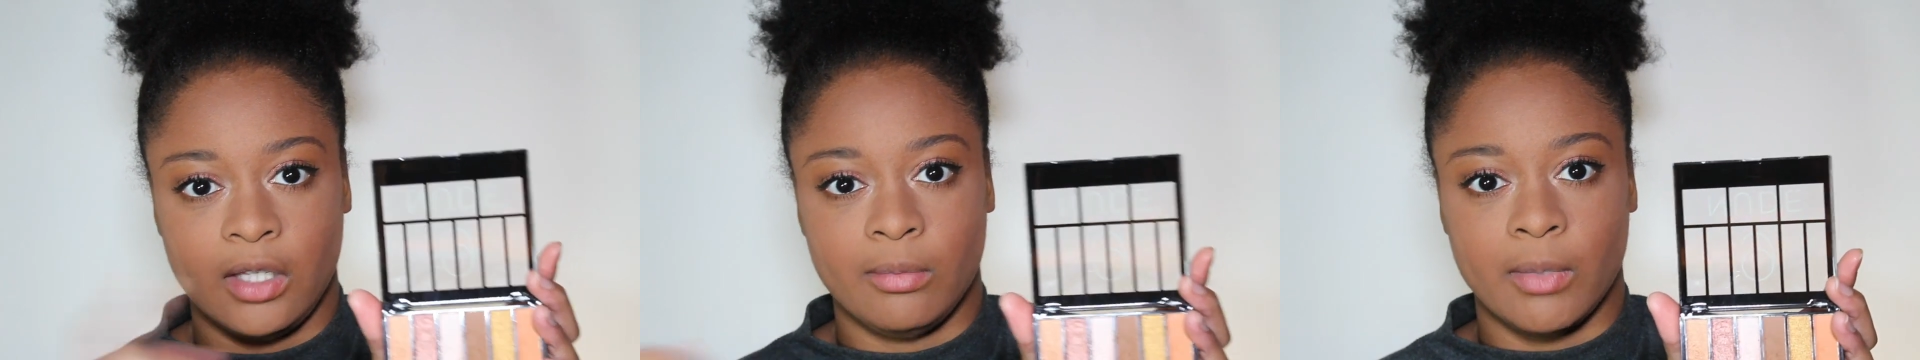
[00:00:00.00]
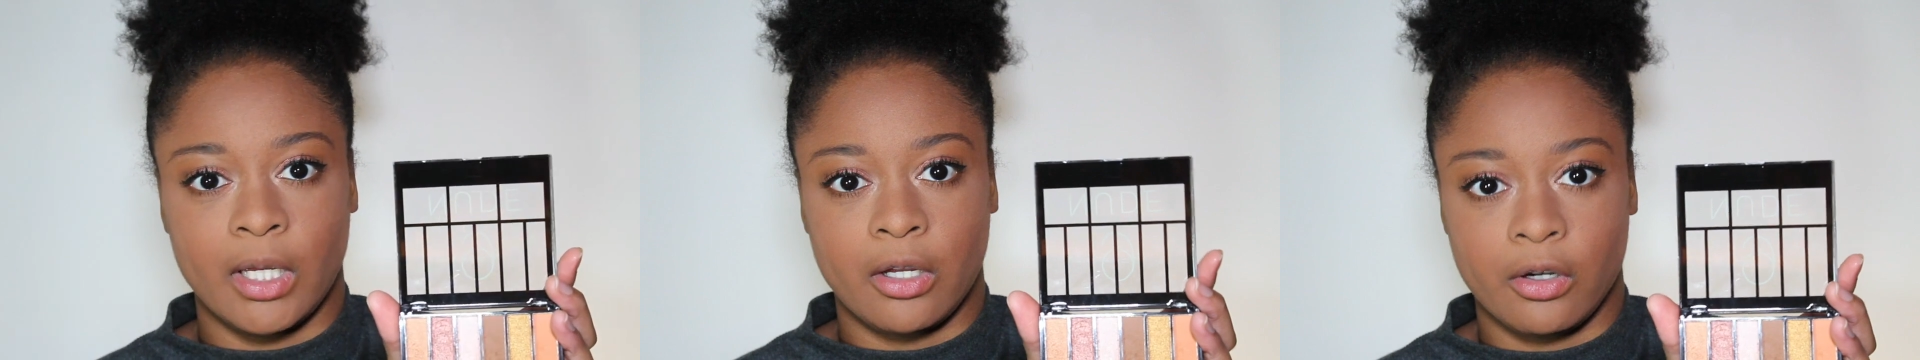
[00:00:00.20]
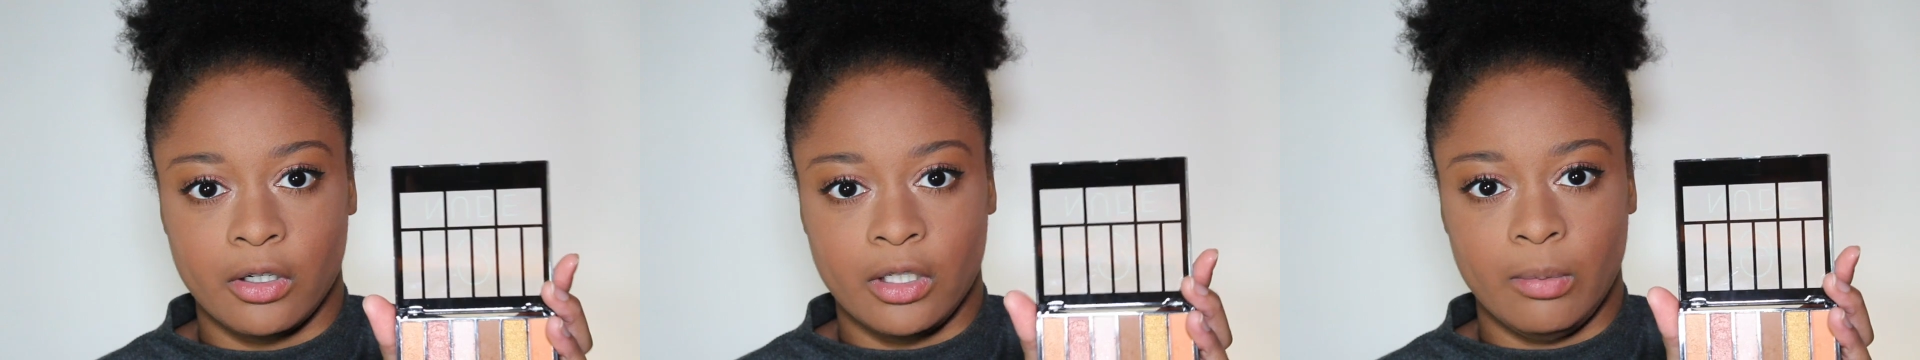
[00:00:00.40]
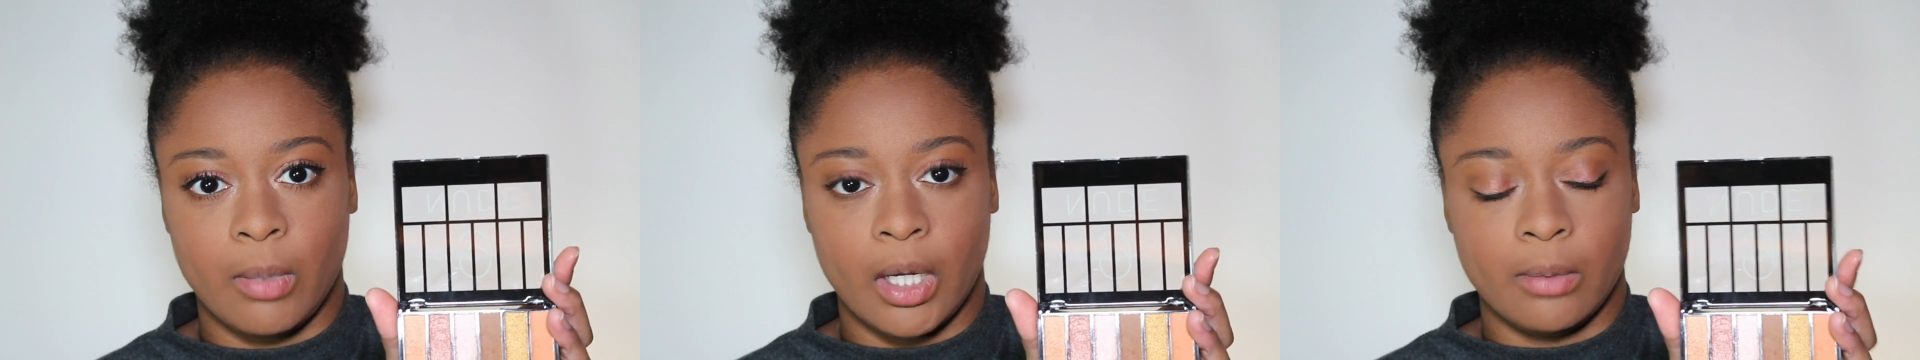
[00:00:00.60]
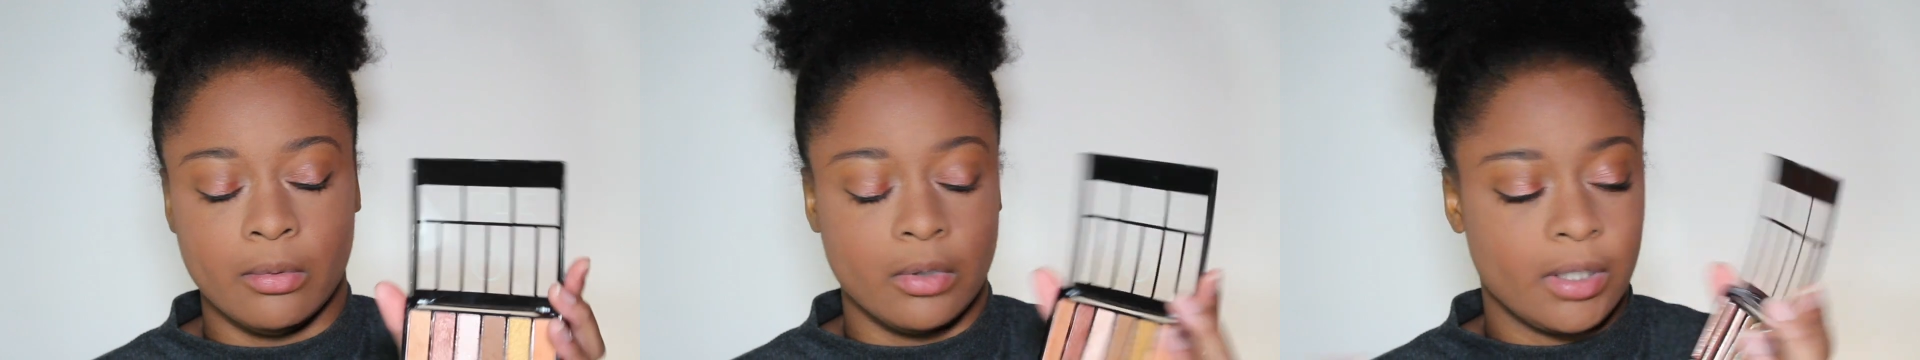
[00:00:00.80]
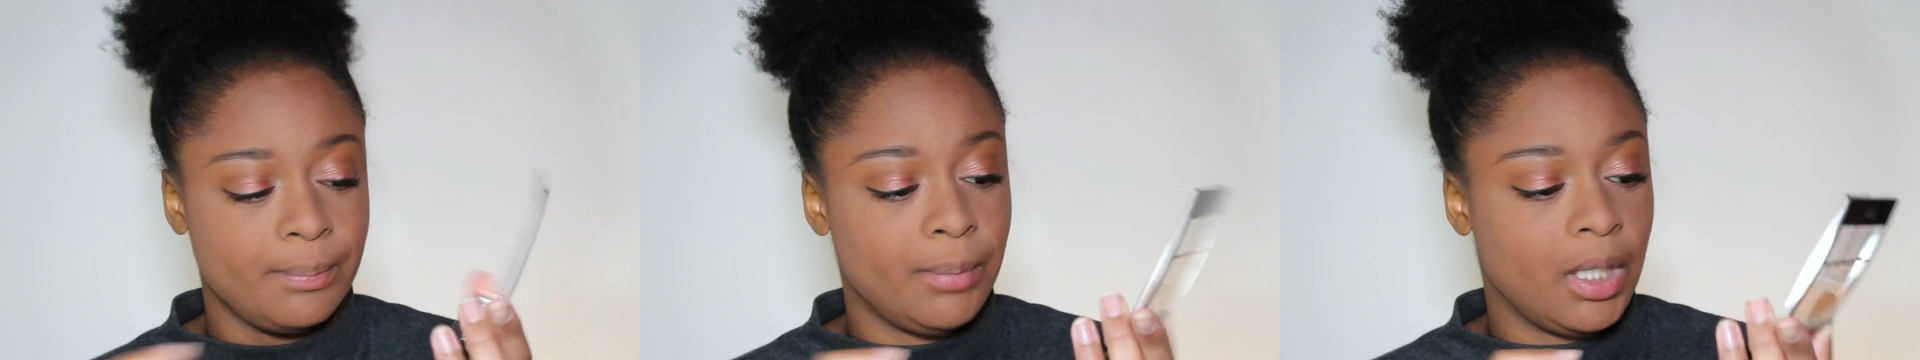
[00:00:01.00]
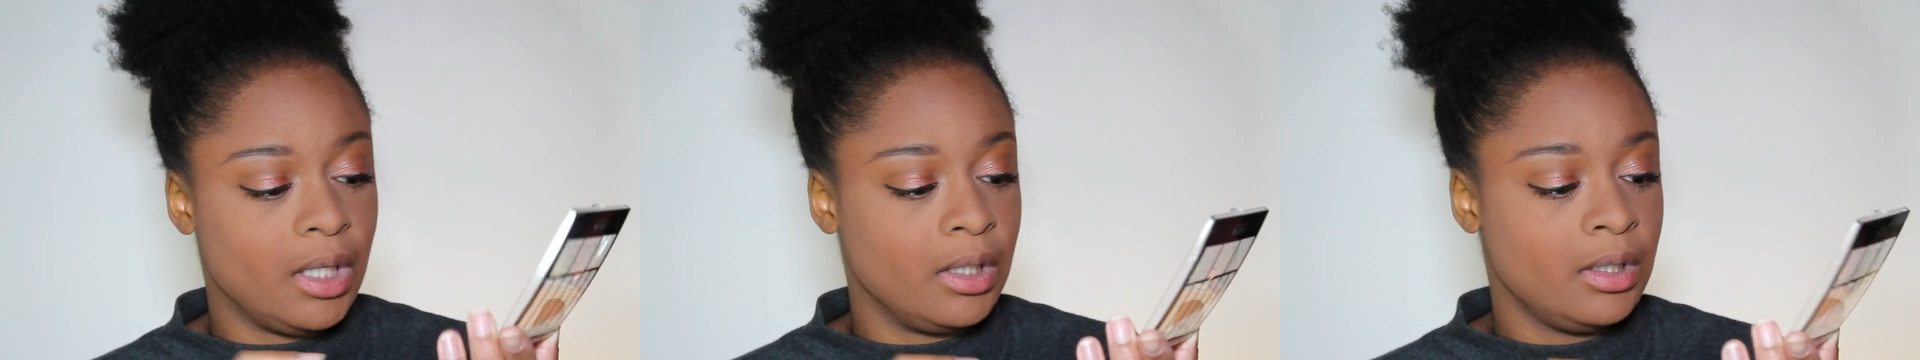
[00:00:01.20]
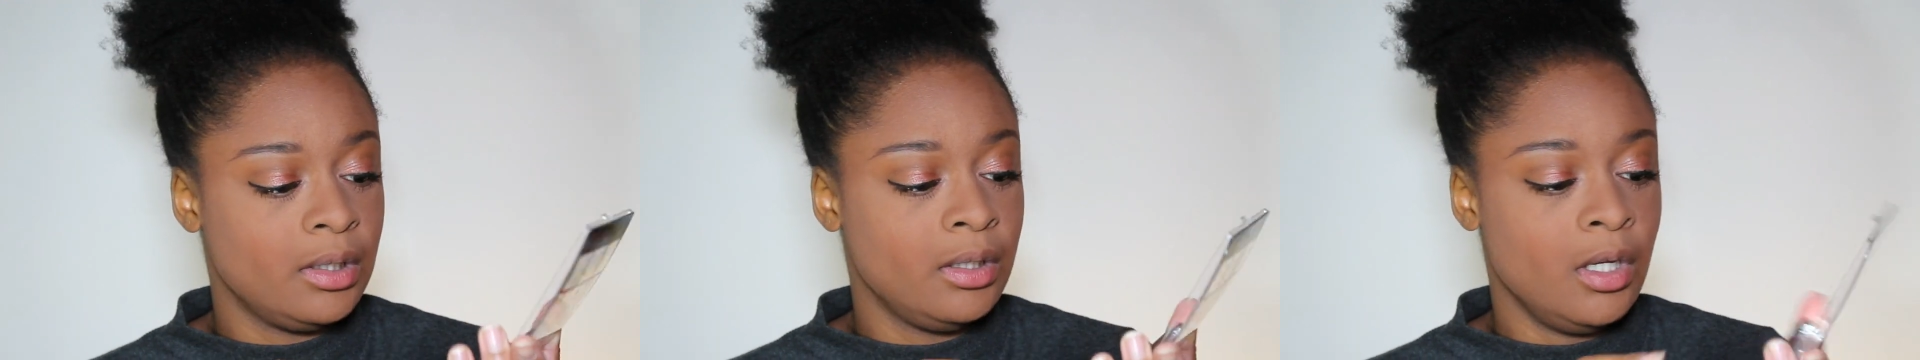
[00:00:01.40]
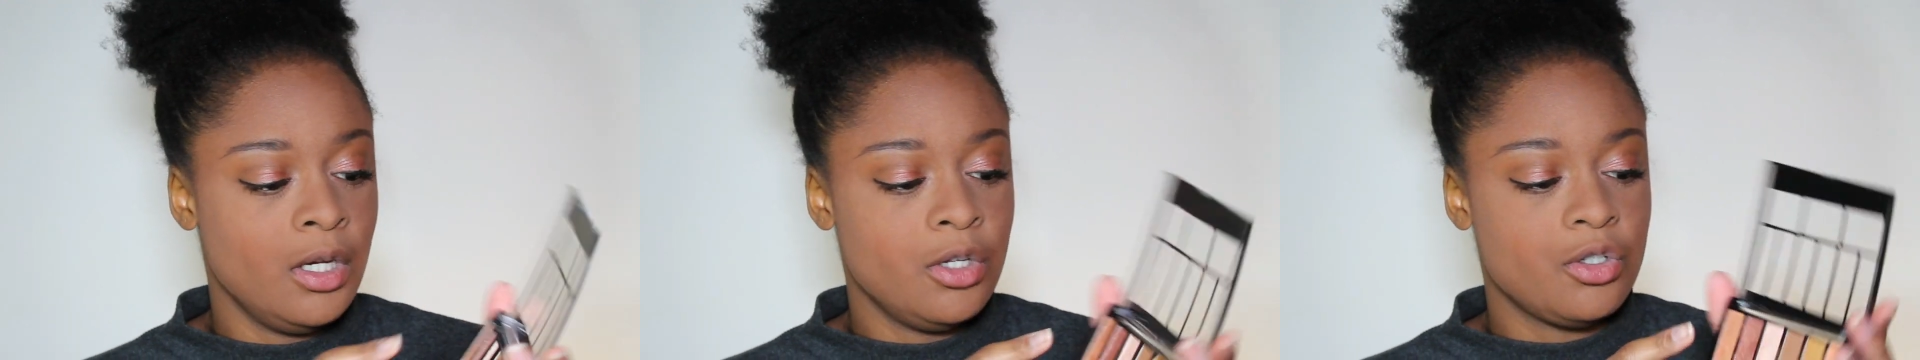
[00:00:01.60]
in my Curly Bible palette.